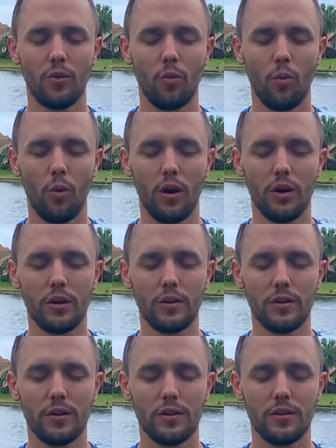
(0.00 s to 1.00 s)

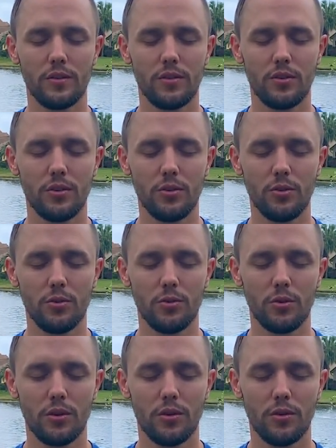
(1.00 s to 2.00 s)
1,
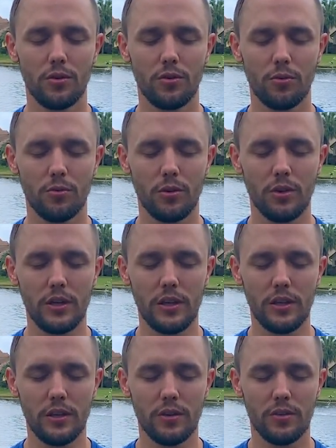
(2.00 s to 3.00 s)
2,
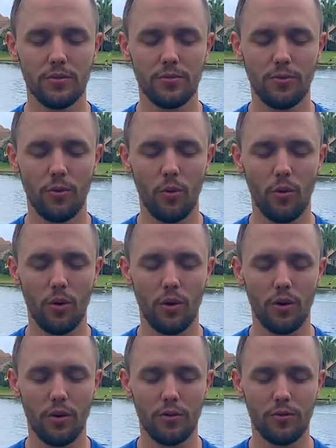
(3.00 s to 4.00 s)
3,
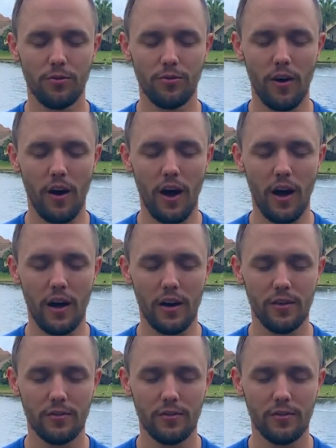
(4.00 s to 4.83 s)
4, 5.